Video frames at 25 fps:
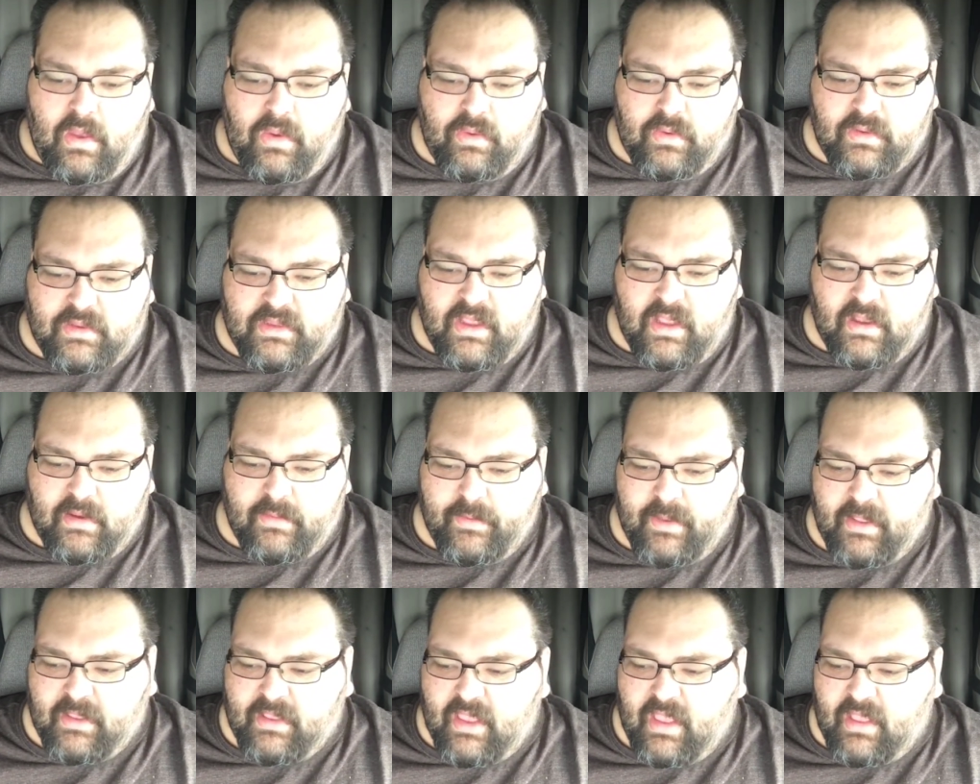We'll talk
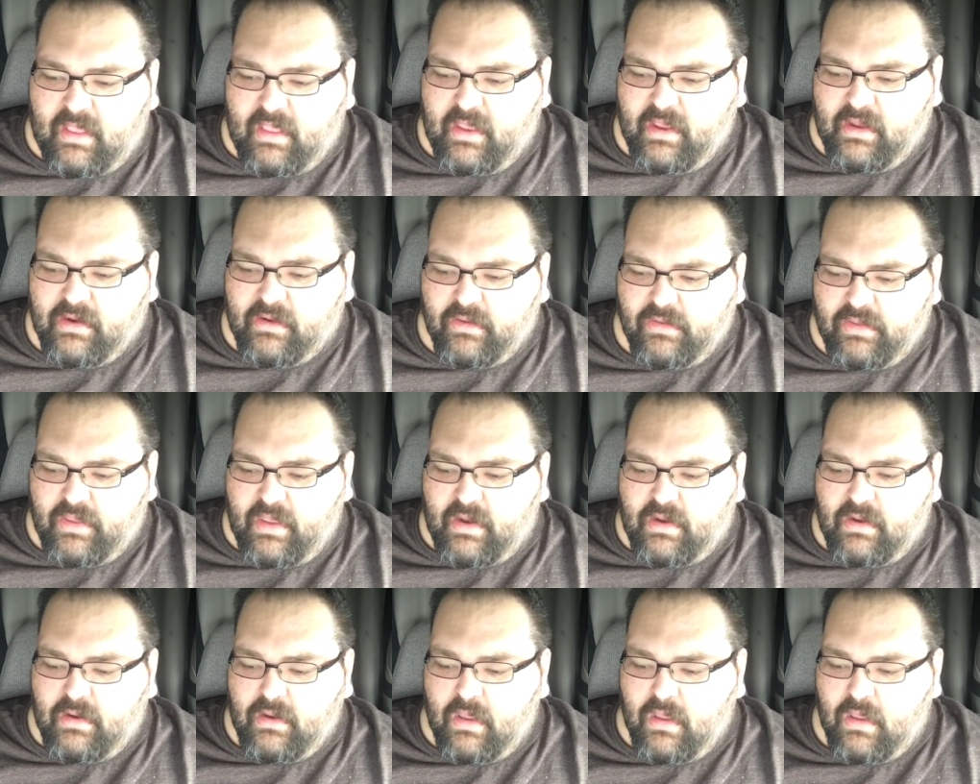about that later
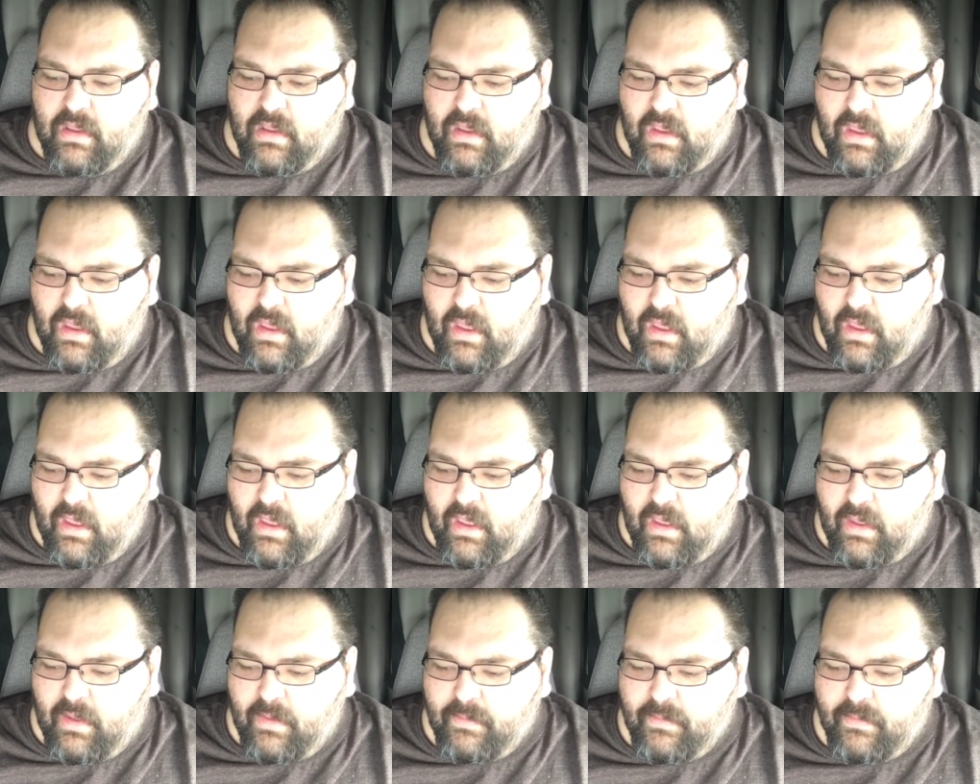then.
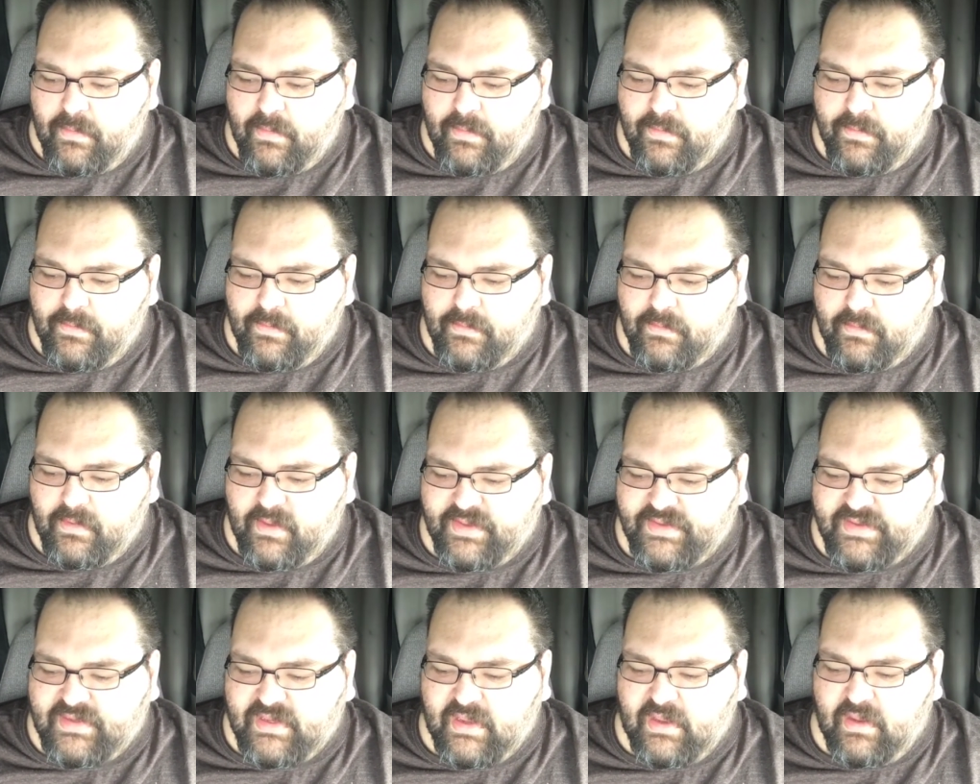
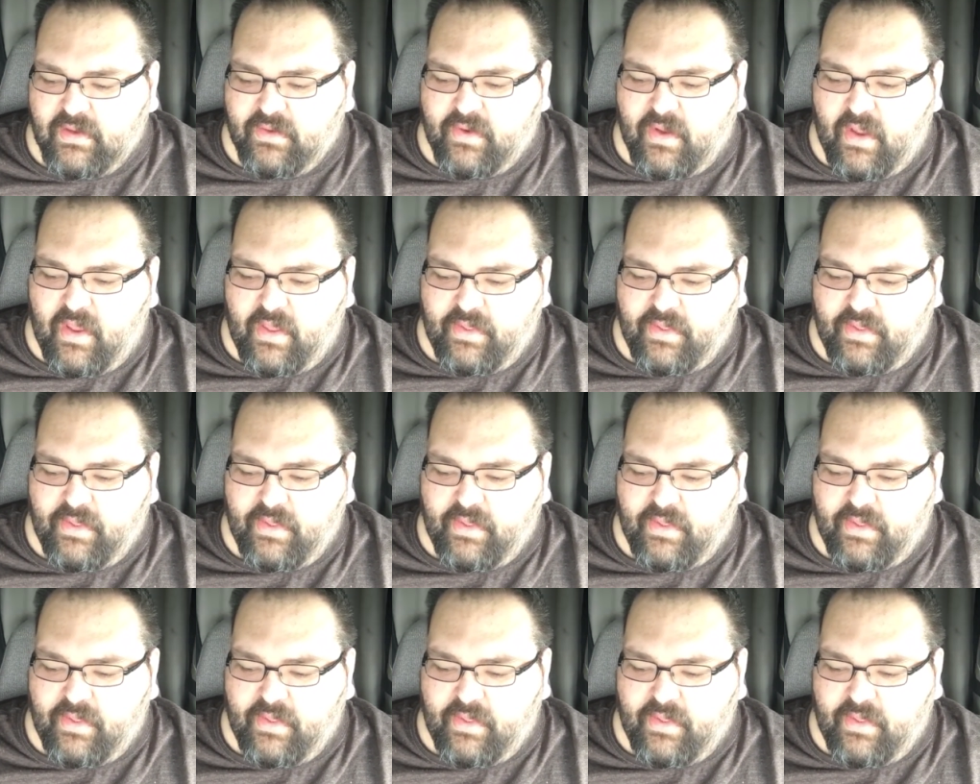Let's see here.